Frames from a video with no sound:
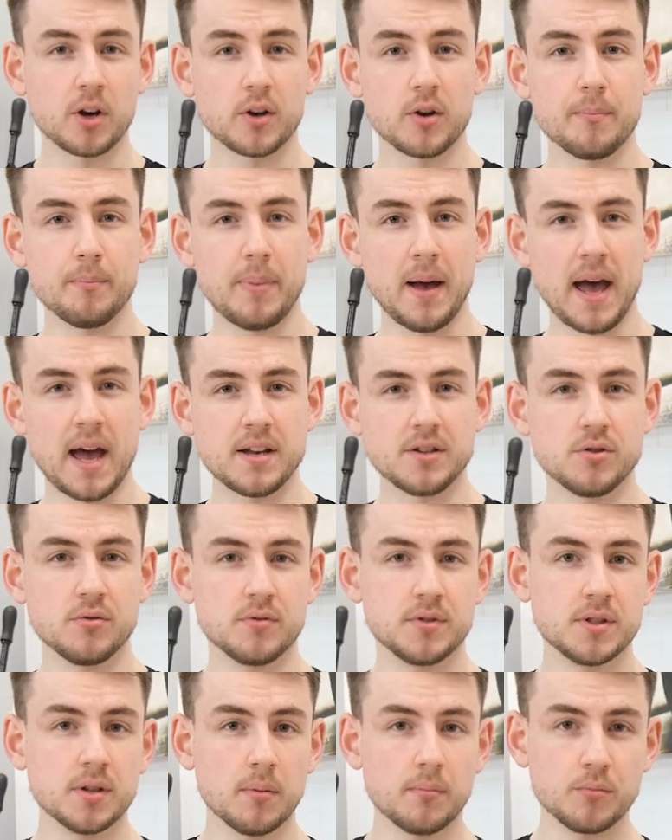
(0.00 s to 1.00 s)
compared
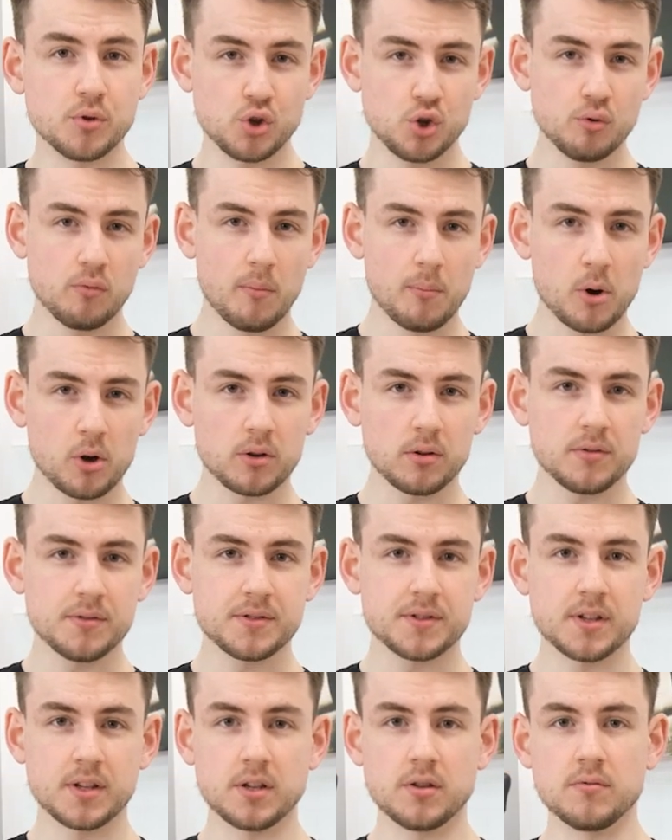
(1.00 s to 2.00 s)
to some newer
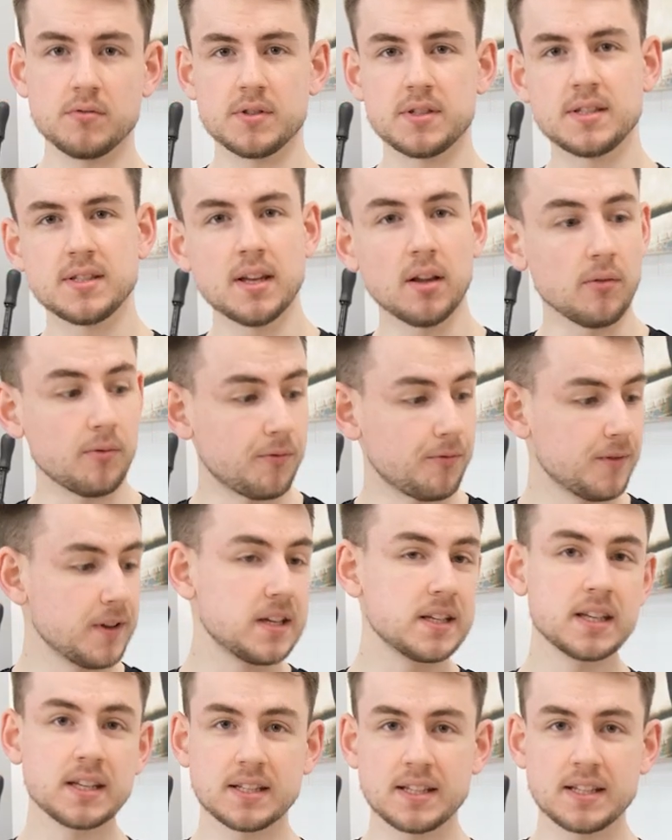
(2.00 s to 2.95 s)
models that use self-feeding